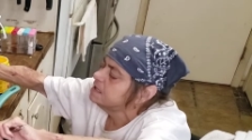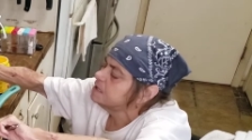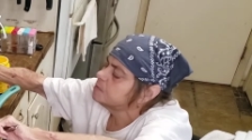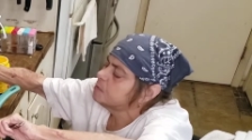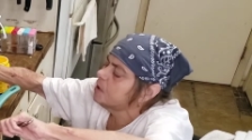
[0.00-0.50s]

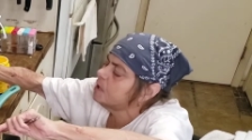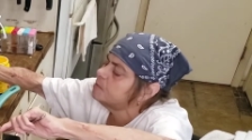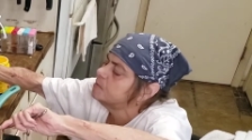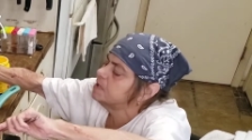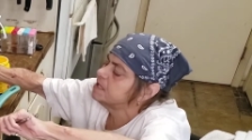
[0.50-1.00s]
The
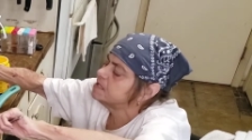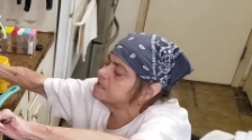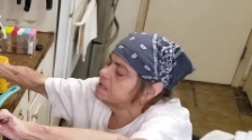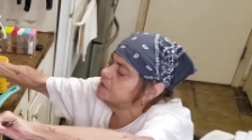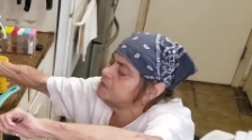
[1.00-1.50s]
problem
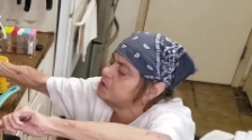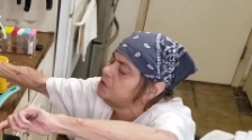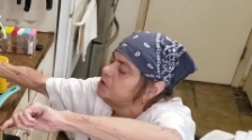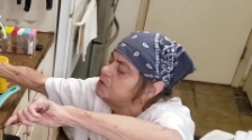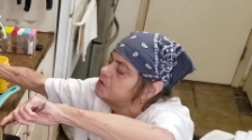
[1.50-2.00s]
is, if you
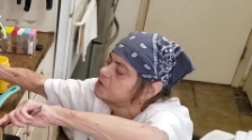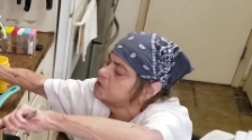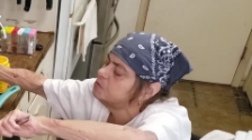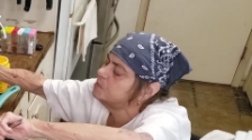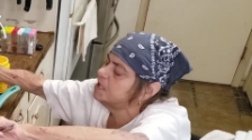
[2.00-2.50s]
use
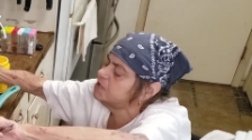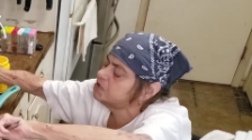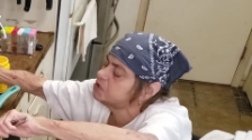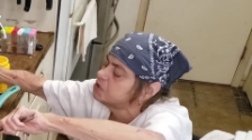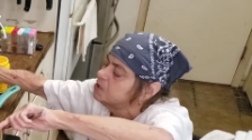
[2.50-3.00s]
too
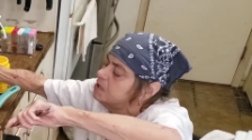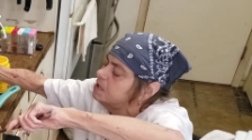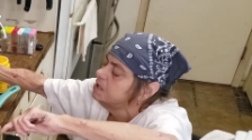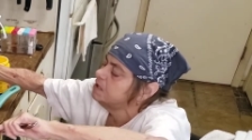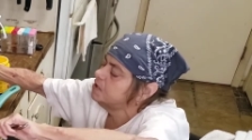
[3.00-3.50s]
much,
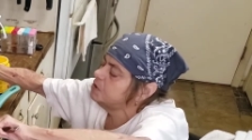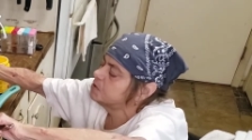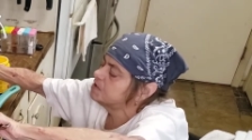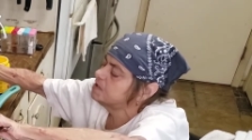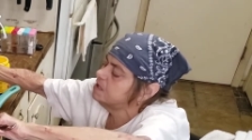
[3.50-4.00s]

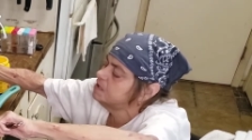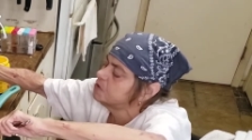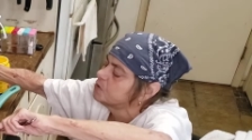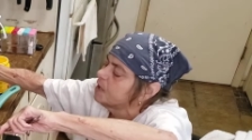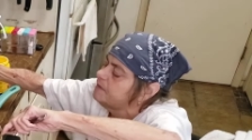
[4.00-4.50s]
your
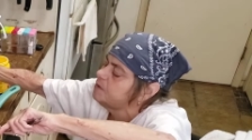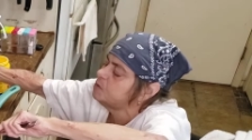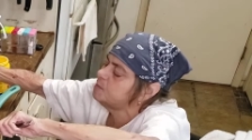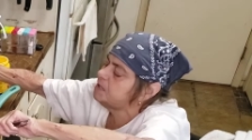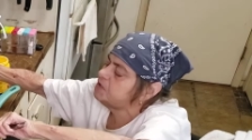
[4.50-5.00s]
gravy
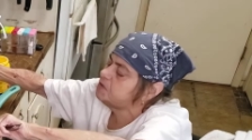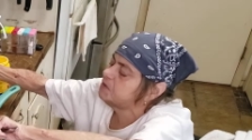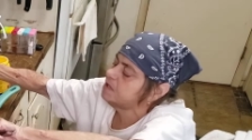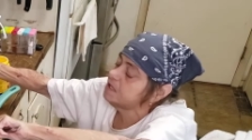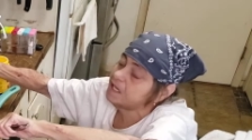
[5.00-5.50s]
will be too
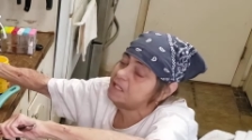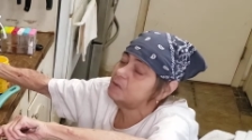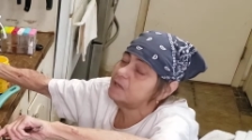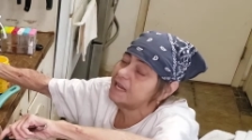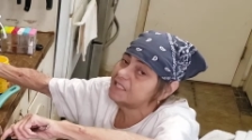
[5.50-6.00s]
thick and you
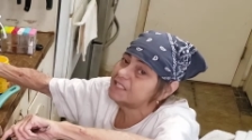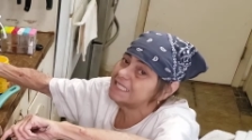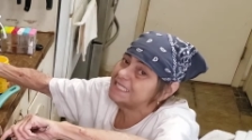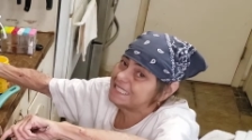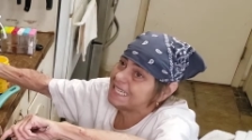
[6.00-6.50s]
will
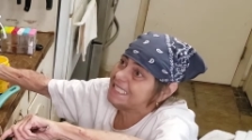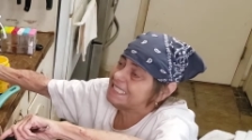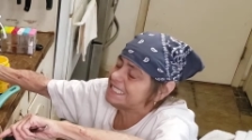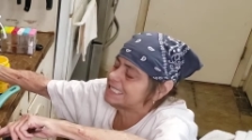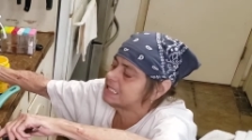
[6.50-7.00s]
actually
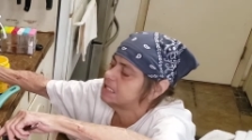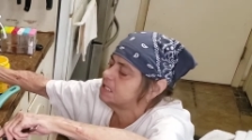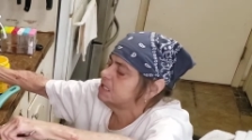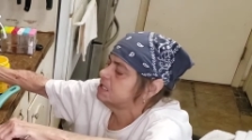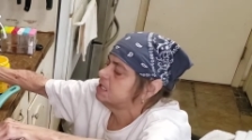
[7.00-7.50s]
taste
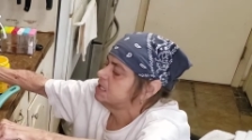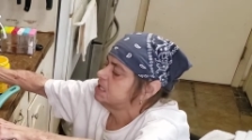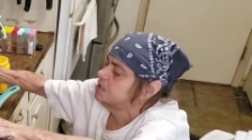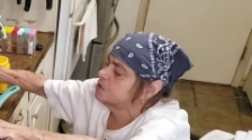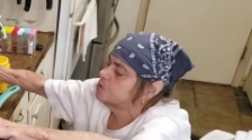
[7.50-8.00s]

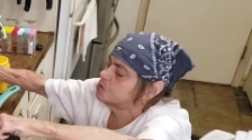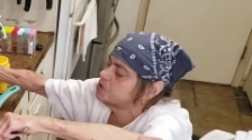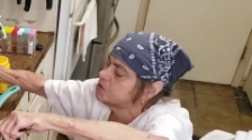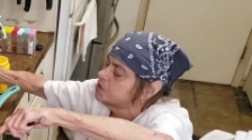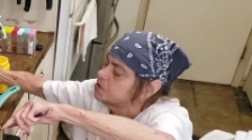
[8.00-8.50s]
the
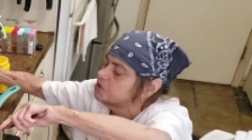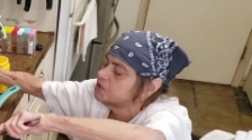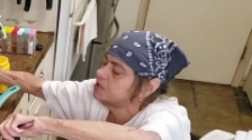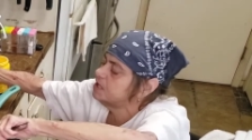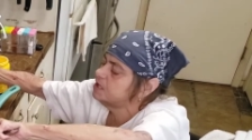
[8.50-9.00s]
cornstarch.
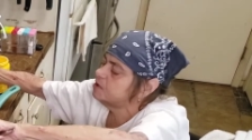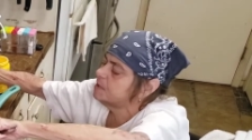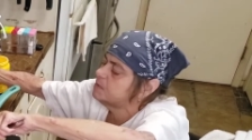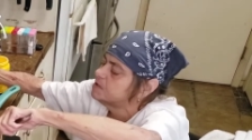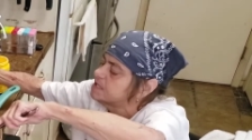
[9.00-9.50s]

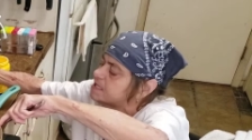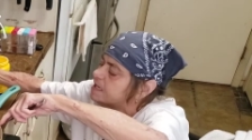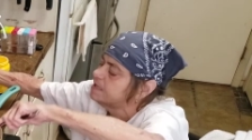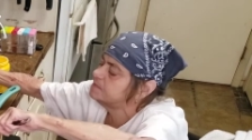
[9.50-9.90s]
Nobody wants that.